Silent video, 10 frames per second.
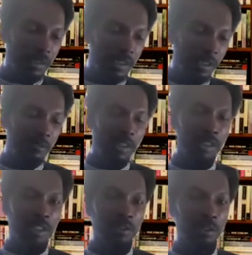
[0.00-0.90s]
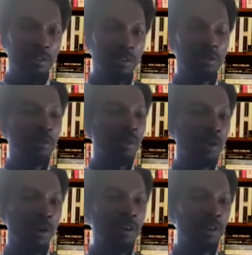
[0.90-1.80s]
the investigation. So we
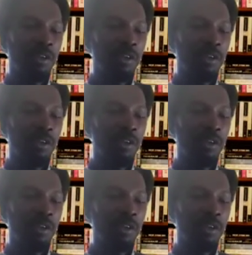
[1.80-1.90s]
call